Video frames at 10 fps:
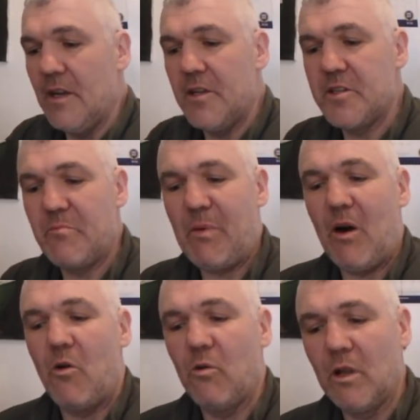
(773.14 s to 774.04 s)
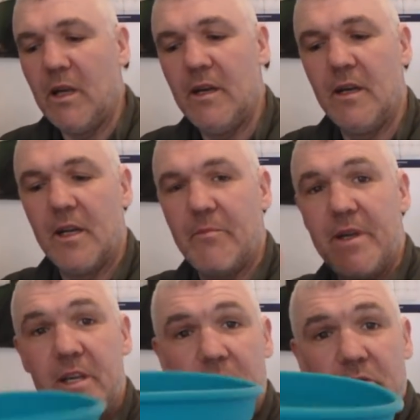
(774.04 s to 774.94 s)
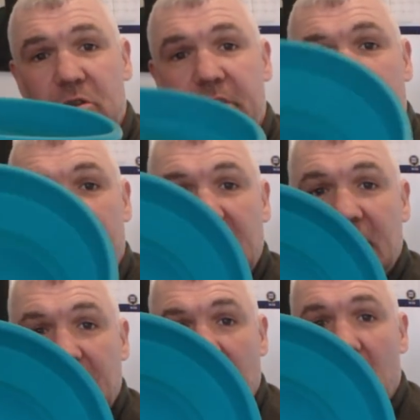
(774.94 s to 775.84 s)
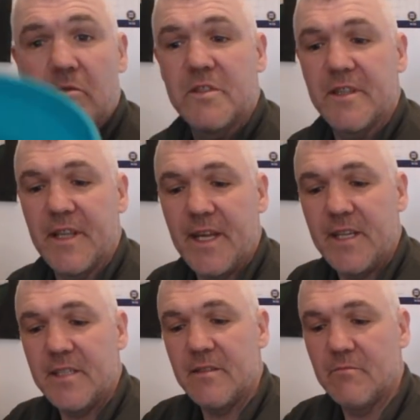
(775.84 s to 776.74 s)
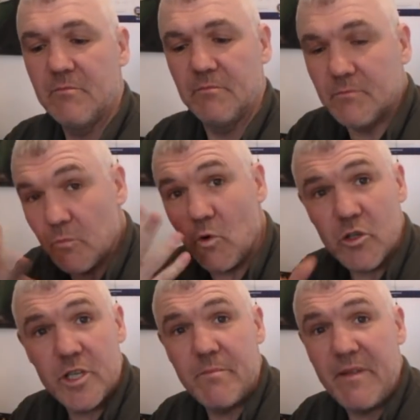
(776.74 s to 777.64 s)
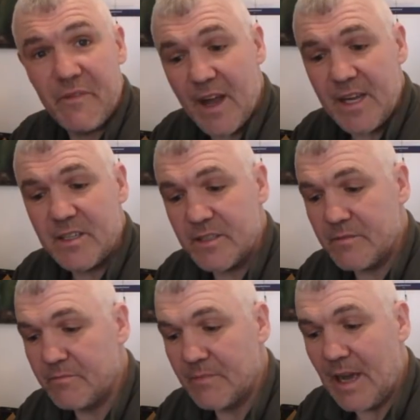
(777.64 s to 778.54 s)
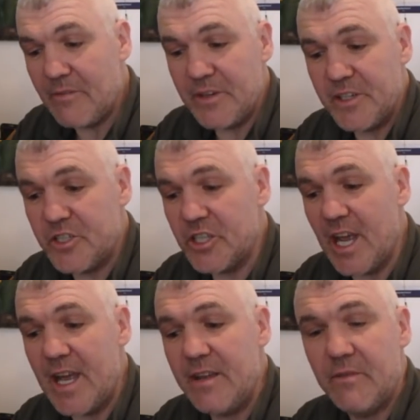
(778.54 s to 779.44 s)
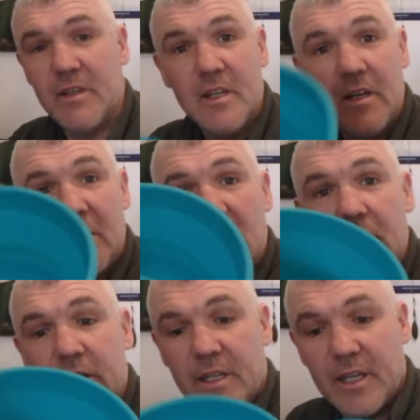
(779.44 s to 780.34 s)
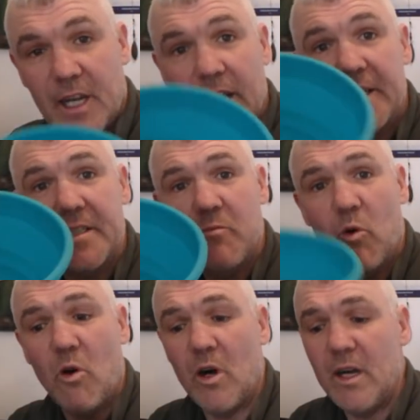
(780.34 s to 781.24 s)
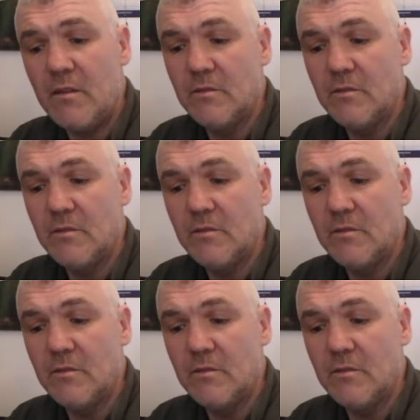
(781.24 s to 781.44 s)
There's a bowl. Can be used for loads of things. Washing my face, having a shave, collecting water,